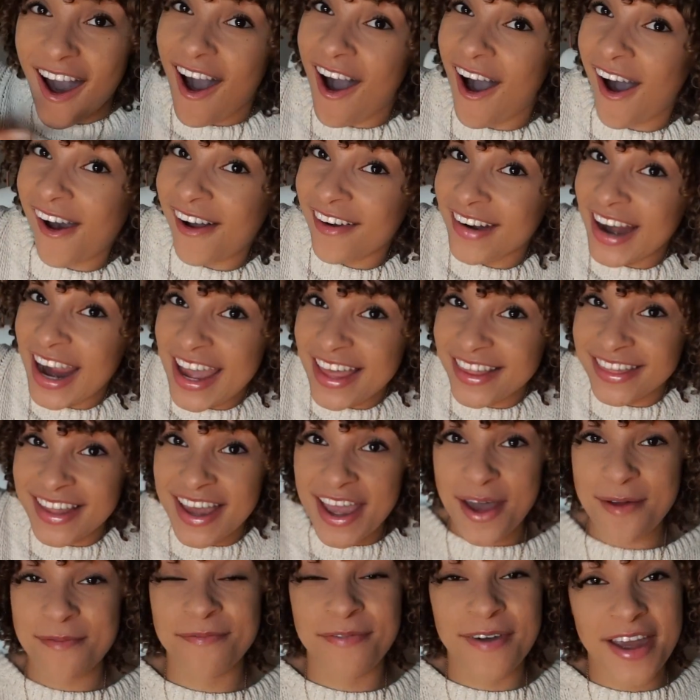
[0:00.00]
All right,
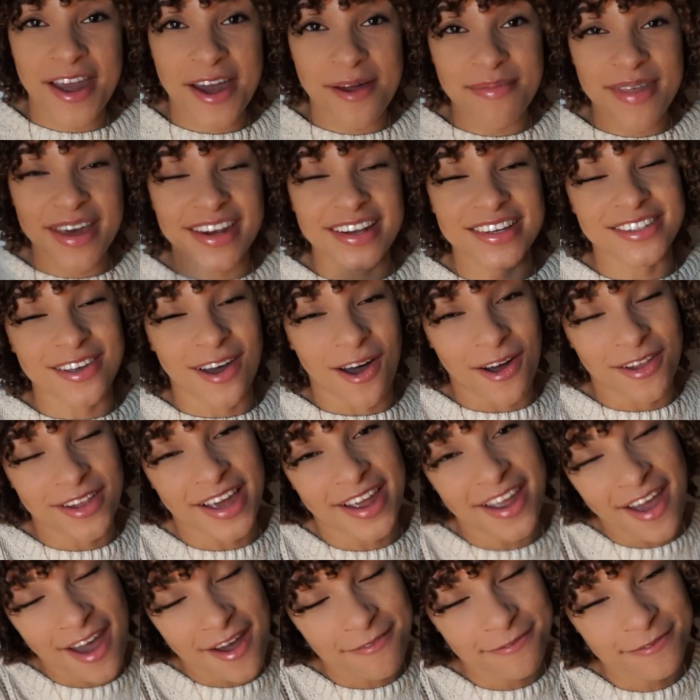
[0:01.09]
Lamb fam, that is all I
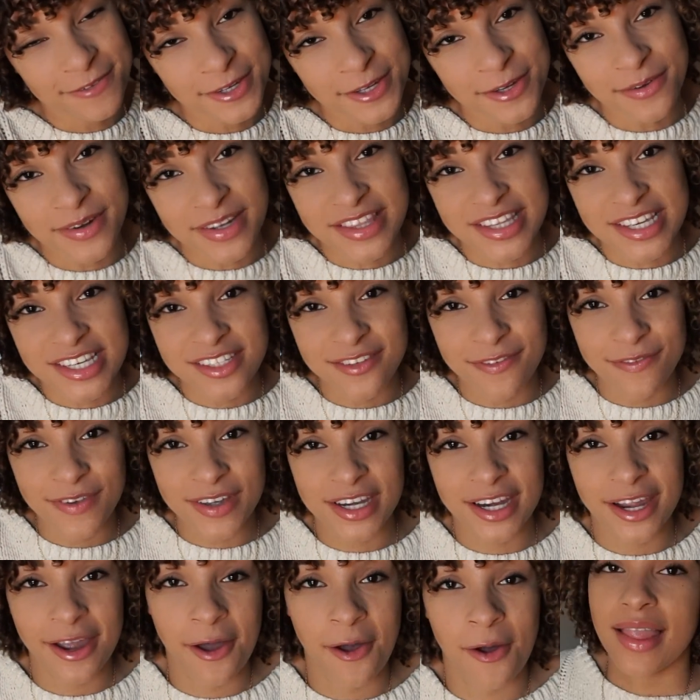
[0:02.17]
have for you in this
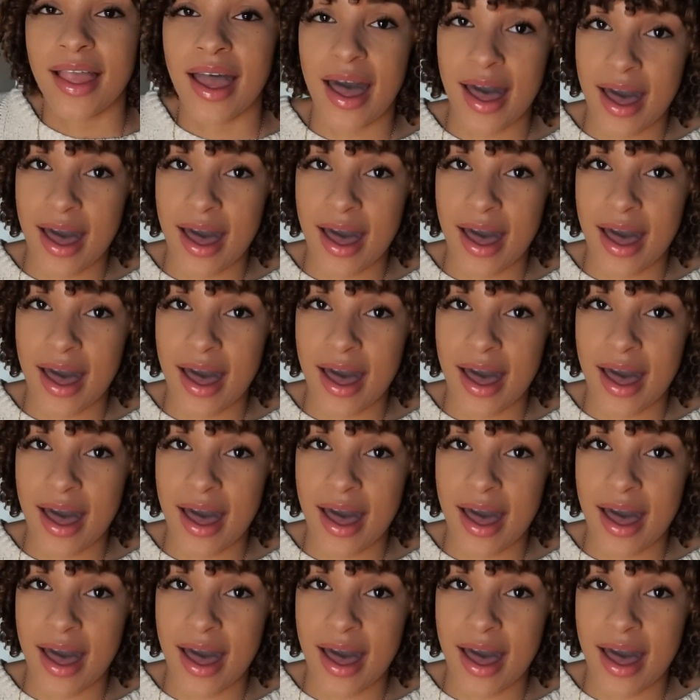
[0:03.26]
video.